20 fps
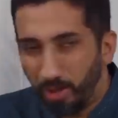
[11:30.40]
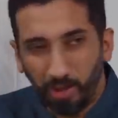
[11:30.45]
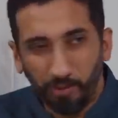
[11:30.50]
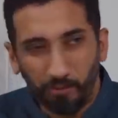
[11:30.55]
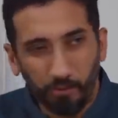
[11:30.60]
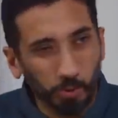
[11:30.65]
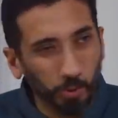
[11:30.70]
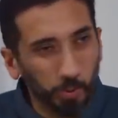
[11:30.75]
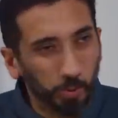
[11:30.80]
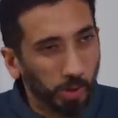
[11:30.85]

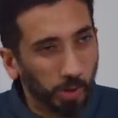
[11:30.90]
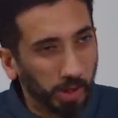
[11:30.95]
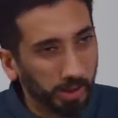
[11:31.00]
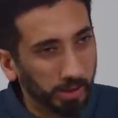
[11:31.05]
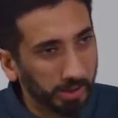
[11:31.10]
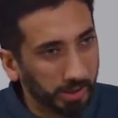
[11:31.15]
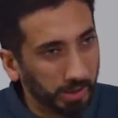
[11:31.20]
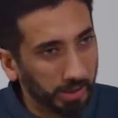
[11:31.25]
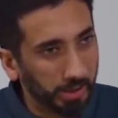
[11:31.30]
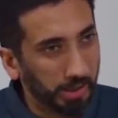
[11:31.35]
If you
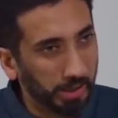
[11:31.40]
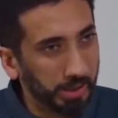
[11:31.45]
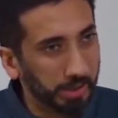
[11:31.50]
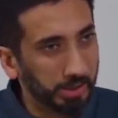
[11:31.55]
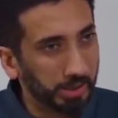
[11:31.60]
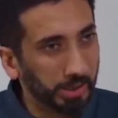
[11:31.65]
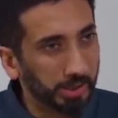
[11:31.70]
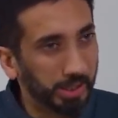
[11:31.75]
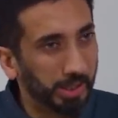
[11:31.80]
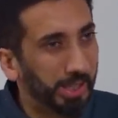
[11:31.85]
wanted,
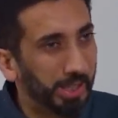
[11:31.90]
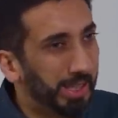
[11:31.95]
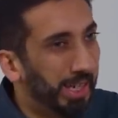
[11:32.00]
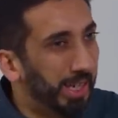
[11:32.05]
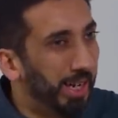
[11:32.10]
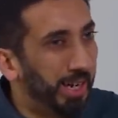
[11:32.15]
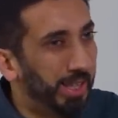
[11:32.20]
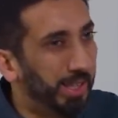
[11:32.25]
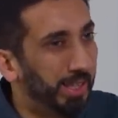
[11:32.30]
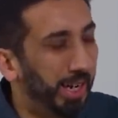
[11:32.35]

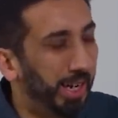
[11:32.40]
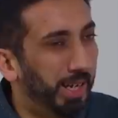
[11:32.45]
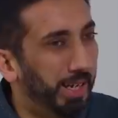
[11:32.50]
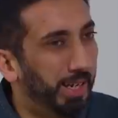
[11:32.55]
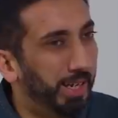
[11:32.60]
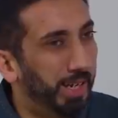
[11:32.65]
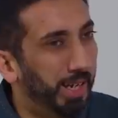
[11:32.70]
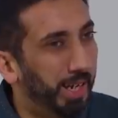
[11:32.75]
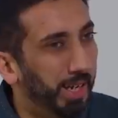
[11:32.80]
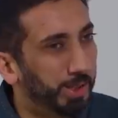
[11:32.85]

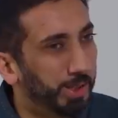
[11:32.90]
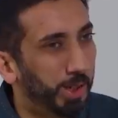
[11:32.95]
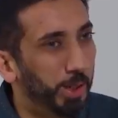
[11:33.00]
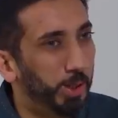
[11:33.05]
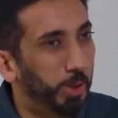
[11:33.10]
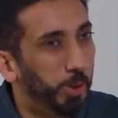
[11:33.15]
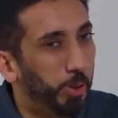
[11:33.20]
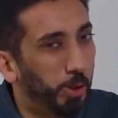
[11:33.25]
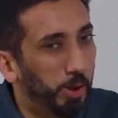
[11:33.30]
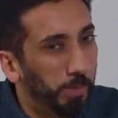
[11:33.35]

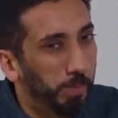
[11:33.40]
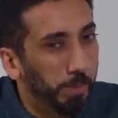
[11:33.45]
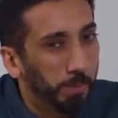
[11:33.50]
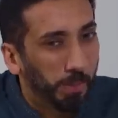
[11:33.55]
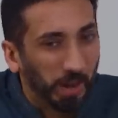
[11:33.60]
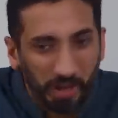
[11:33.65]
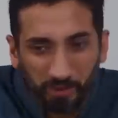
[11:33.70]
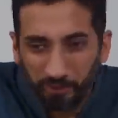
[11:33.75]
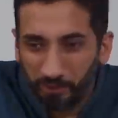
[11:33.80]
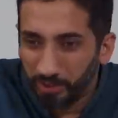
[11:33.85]
you could have been
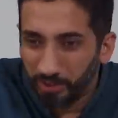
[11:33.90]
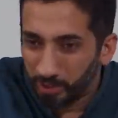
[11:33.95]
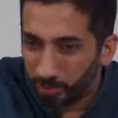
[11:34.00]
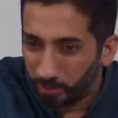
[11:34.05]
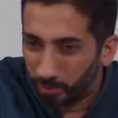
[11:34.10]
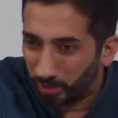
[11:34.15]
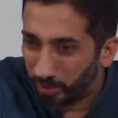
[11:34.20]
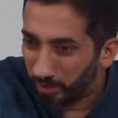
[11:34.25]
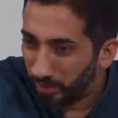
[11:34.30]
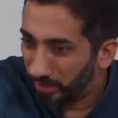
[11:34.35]
paid for
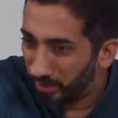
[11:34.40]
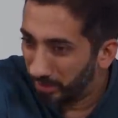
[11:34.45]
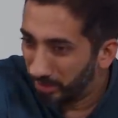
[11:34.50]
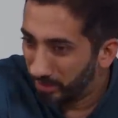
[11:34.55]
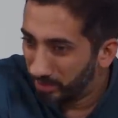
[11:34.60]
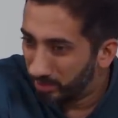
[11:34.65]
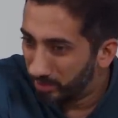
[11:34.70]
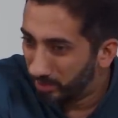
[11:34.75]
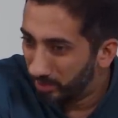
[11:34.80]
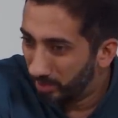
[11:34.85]
this work at
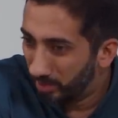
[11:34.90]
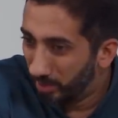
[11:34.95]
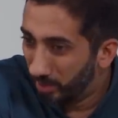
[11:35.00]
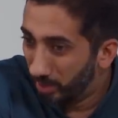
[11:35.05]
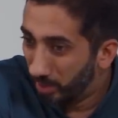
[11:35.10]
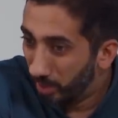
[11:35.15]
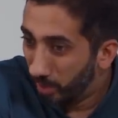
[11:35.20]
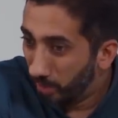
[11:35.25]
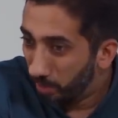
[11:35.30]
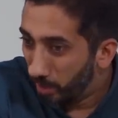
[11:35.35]
least.
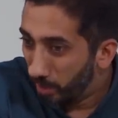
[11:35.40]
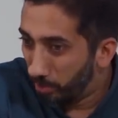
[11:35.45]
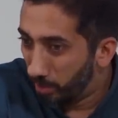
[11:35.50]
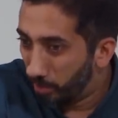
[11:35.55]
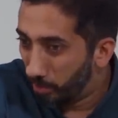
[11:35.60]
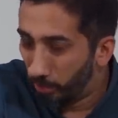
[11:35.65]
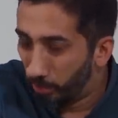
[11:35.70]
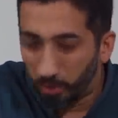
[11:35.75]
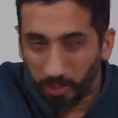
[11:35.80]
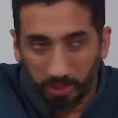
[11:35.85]

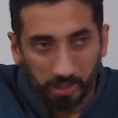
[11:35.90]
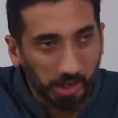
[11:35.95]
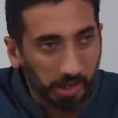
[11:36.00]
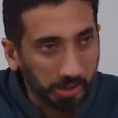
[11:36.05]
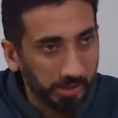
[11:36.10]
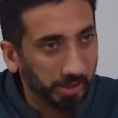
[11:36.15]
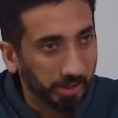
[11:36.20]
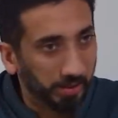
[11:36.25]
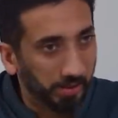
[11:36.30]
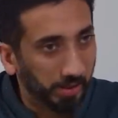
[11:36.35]
Maybe we would have
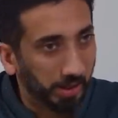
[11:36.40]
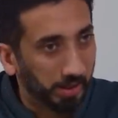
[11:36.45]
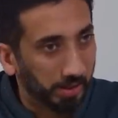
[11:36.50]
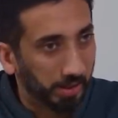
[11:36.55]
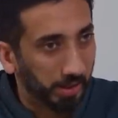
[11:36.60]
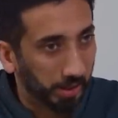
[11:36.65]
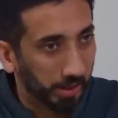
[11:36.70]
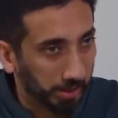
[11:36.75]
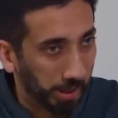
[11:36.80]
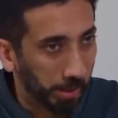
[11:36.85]
gotten
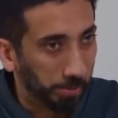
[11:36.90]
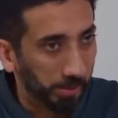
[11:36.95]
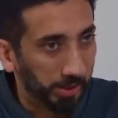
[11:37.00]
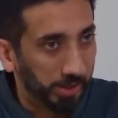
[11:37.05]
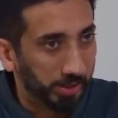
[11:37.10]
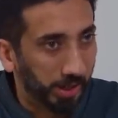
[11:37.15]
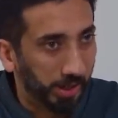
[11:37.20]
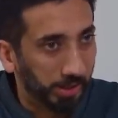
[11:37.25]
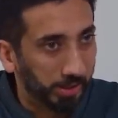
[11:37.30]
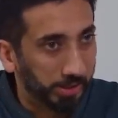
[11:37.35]
a couple
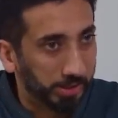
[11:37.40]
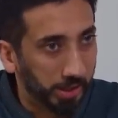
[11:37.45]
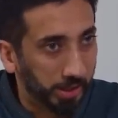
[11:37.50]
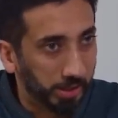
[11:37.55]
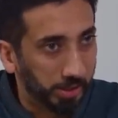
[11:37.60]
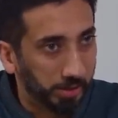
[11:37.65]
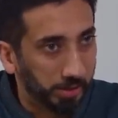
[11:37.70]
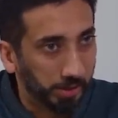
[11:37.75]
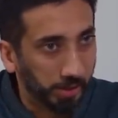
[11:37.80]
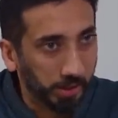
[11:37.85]
of dollars
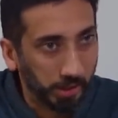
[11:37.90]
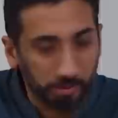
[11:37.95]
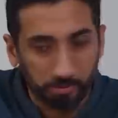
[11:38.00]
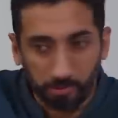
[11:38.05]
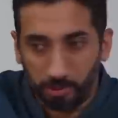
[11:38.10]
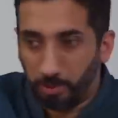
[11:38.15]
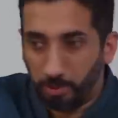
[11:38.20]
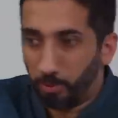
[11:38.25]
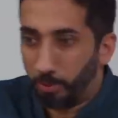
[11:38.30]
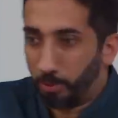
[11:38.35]
here and there, and
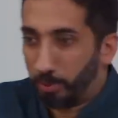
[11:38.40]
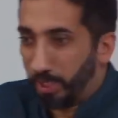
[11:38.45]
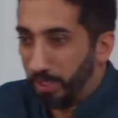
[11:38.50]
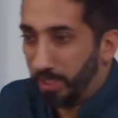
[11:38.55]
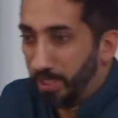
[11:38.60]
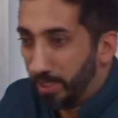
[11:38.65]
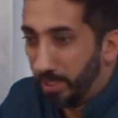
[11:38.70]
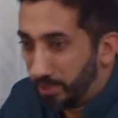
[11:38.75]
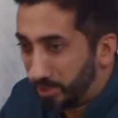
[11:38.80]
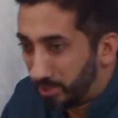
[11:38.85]
maybe we would have
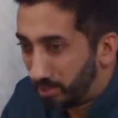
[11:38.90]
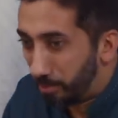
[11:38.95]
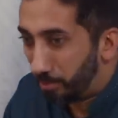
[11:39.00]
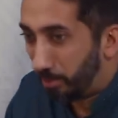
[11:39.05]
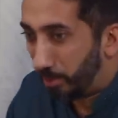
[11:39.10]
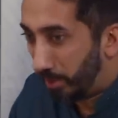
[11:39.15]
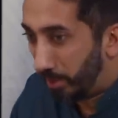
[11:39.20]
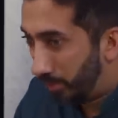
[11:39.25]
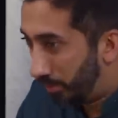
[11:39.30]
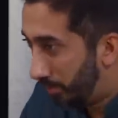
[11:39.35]
eaten
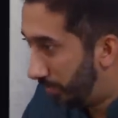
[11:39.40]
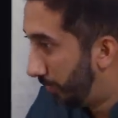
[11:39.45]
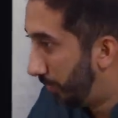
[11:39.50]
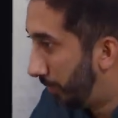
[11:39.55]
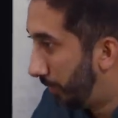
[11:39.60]
something.